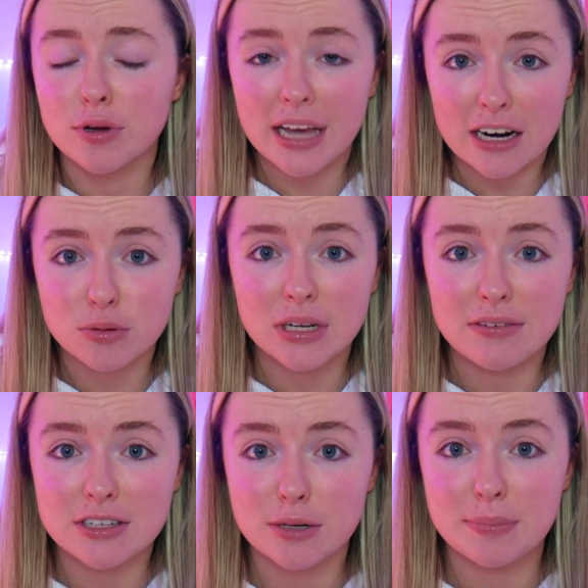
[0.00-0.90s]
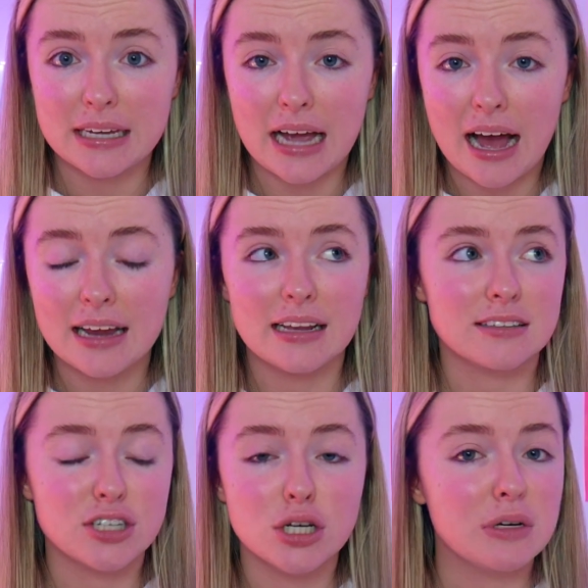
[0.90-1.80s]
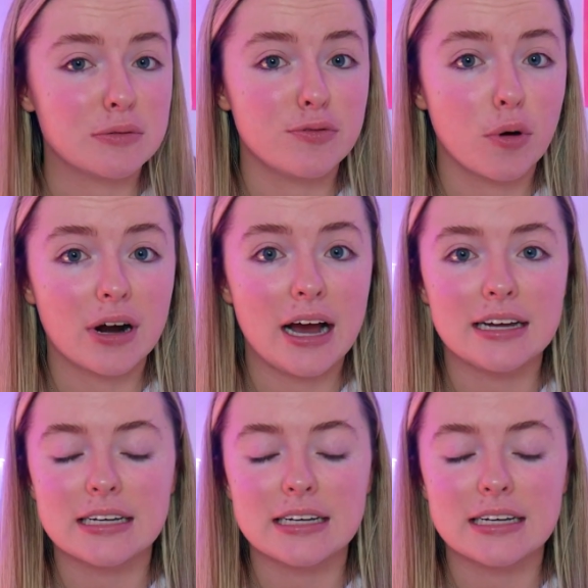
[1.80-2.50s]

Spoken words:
the actual Leaving Cert began, like the 2 weeks beforehand.